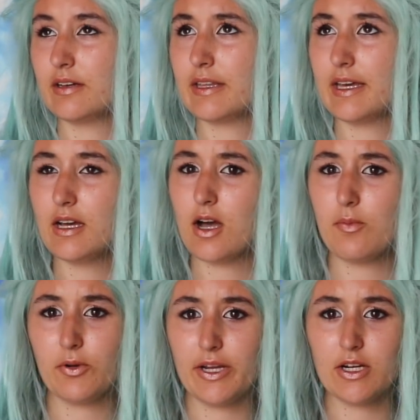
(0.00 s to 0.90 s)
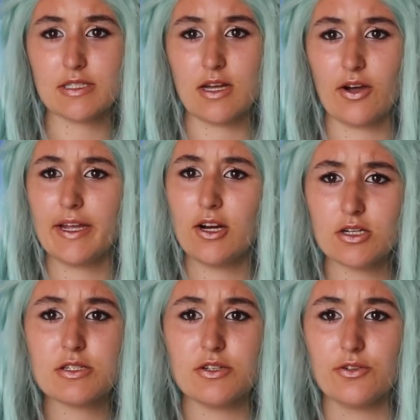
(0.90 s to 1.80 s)
think a couple years now, a
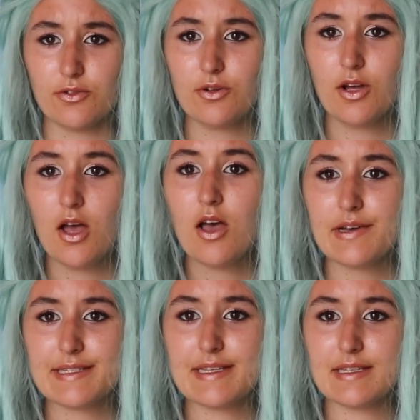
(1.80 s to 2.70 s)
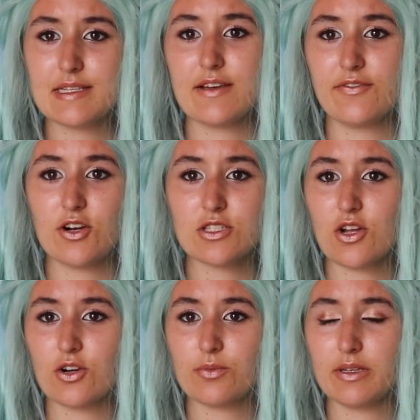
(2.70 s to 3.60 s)
year or two, since they first
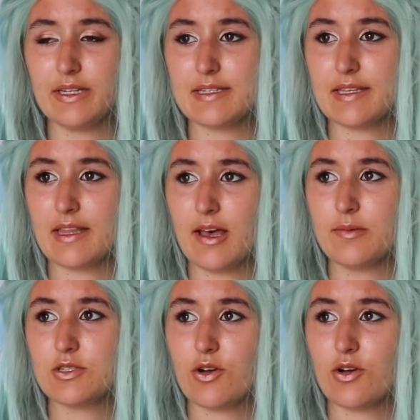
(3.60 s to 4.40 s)
started releasing them.